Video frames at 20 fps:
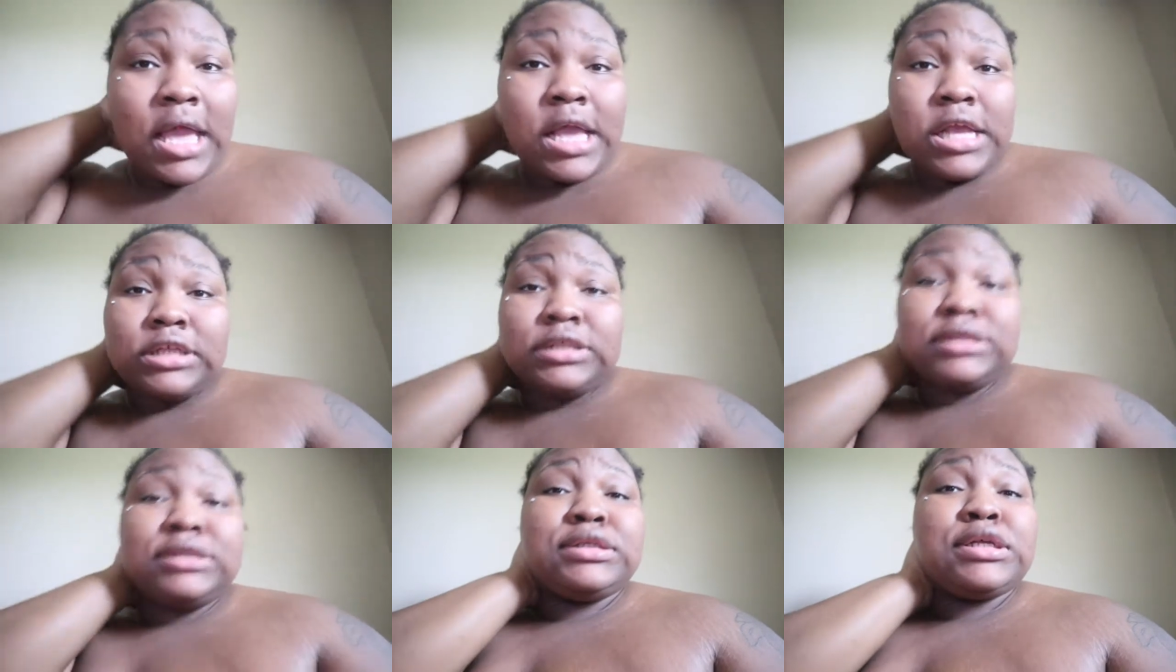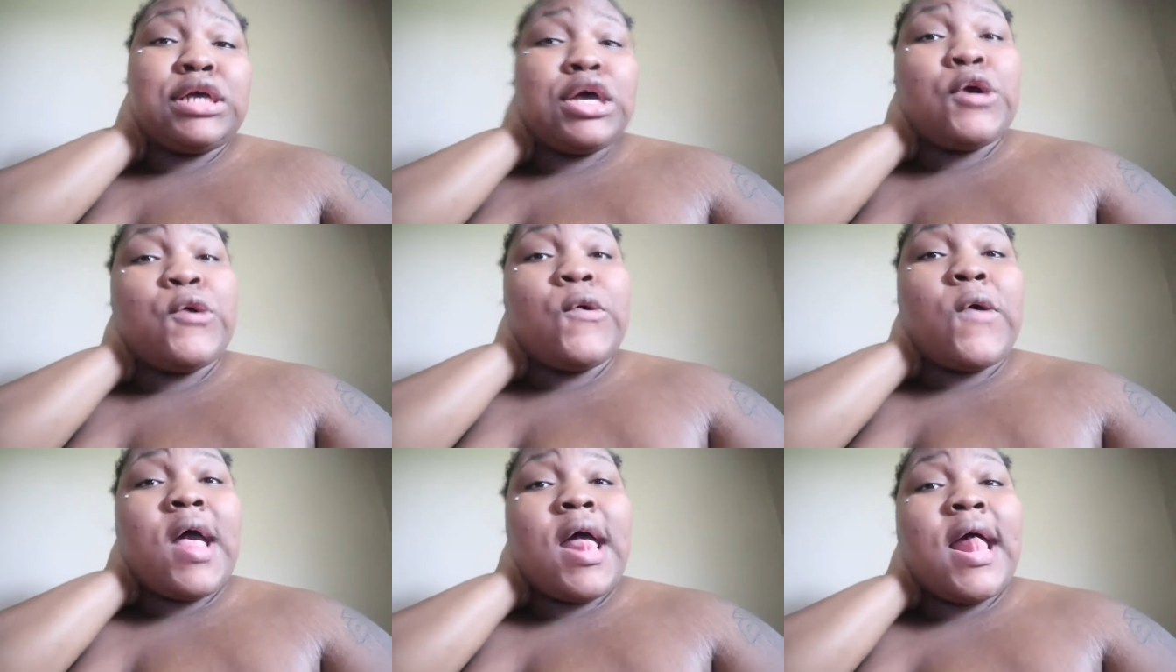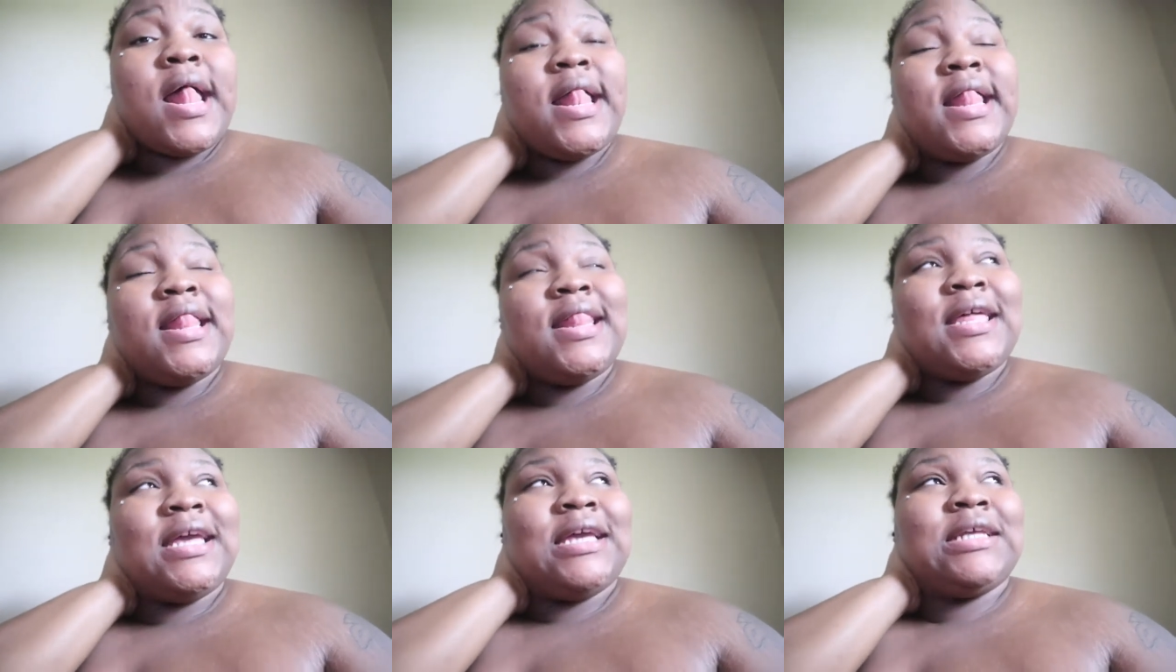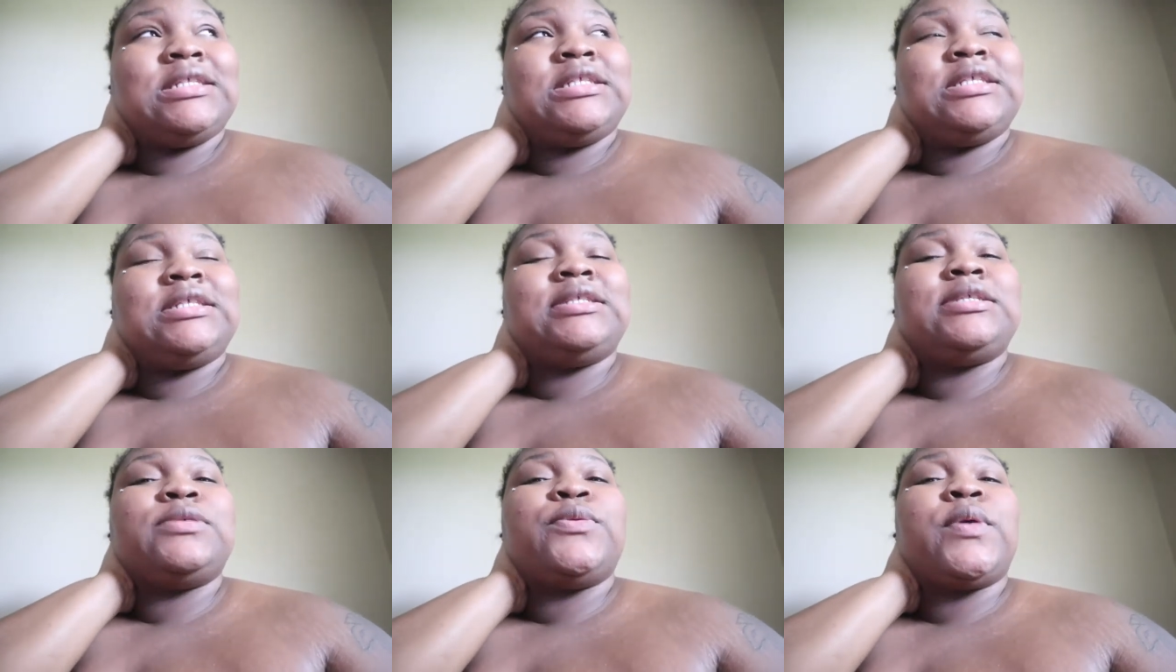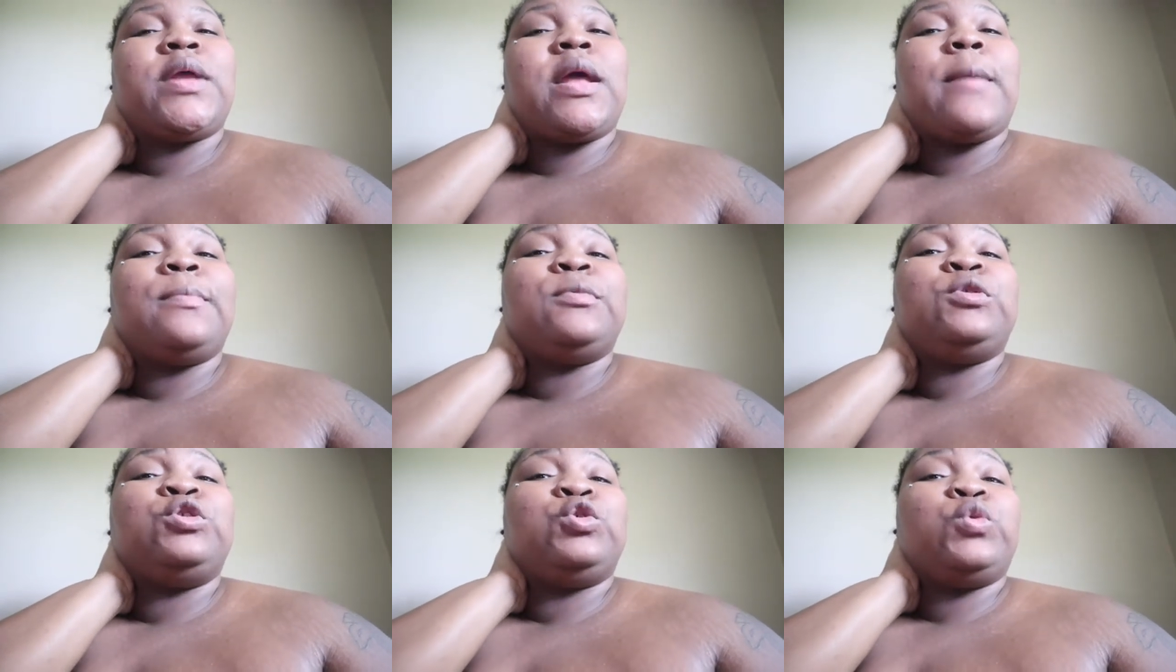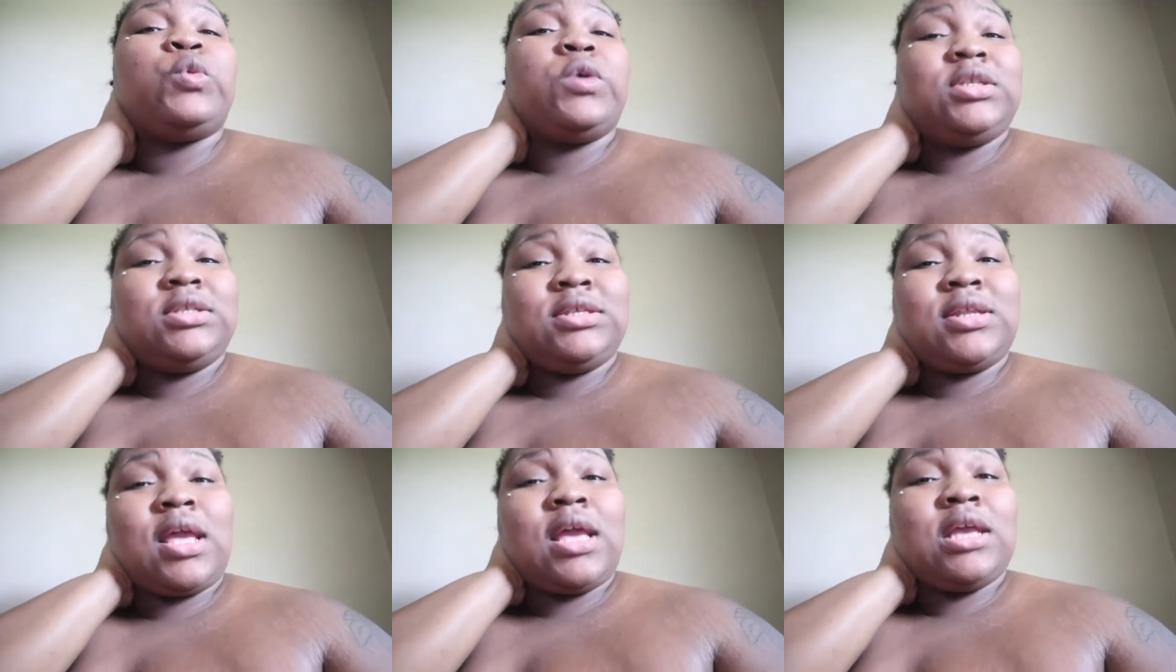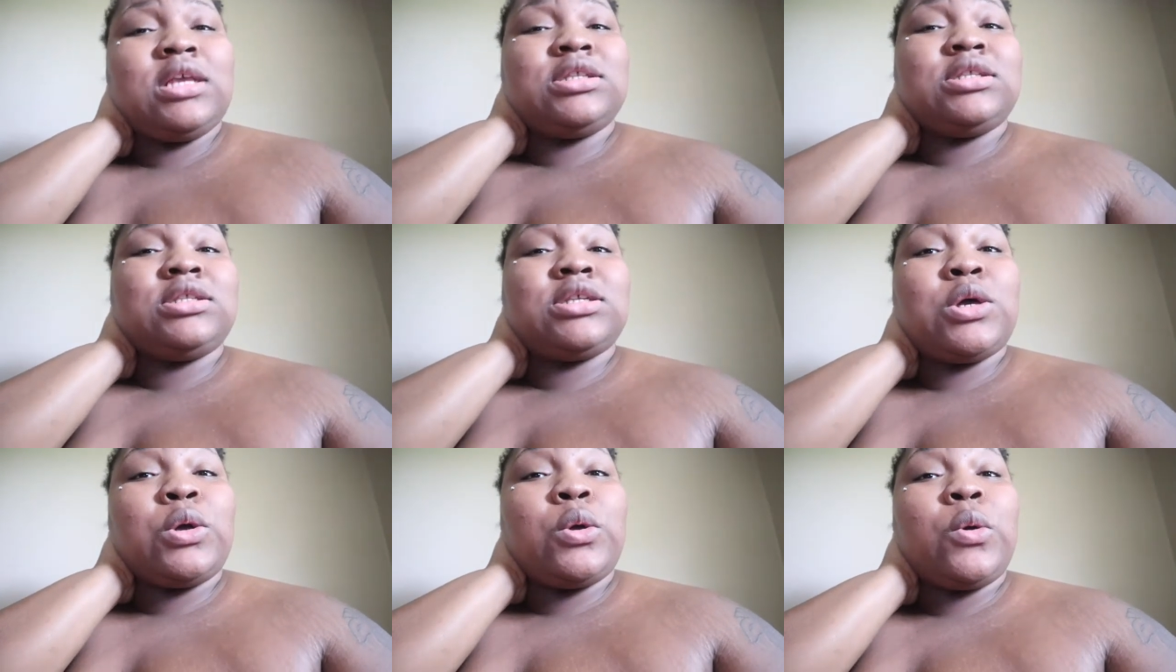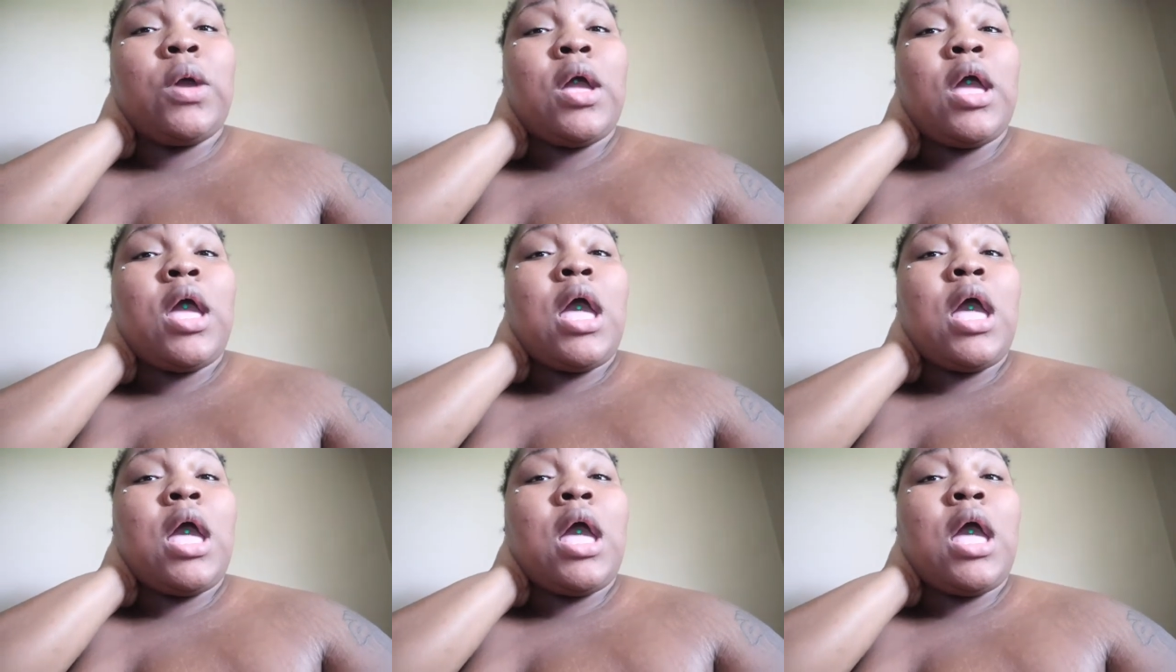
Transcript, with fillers: so that's what i'm doing today so